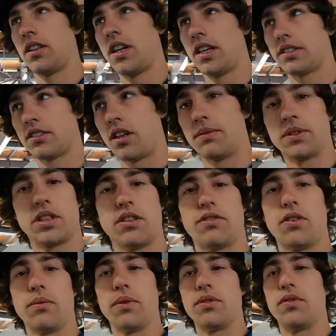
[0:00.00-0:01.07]
last time was in
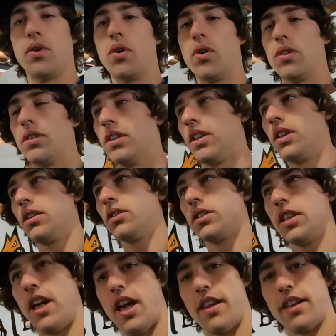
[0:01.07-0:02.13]
a Formula Ford.
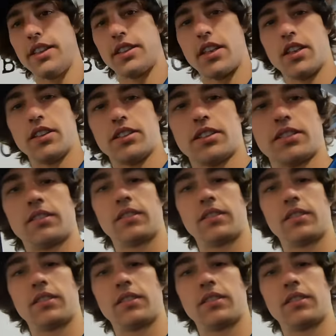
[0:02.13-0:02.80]
See how this goes.